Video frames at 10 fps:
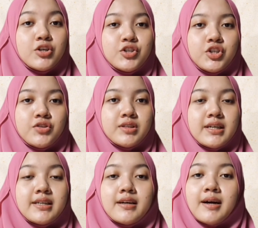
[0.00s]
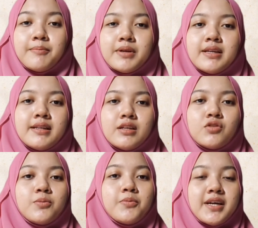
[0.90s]
shows that the company needs
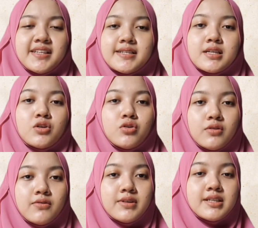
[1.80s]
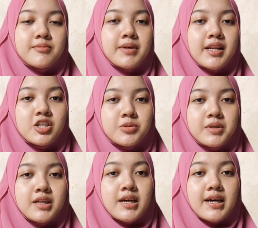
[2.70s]
to practice a good risk
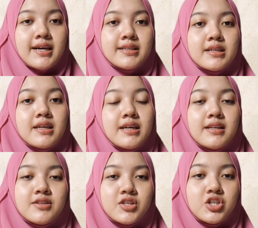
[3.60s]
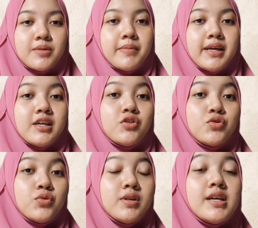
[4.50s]
management as a key decision-making
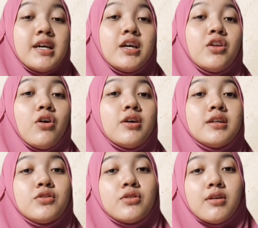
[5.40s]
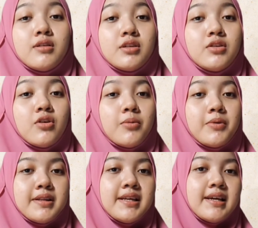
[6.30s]
tool in order to continue
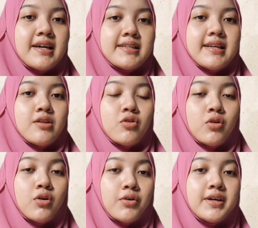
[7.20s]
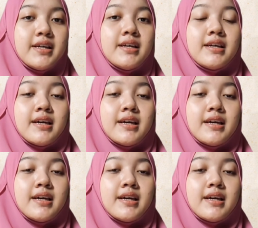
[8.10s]
operating as an ongoing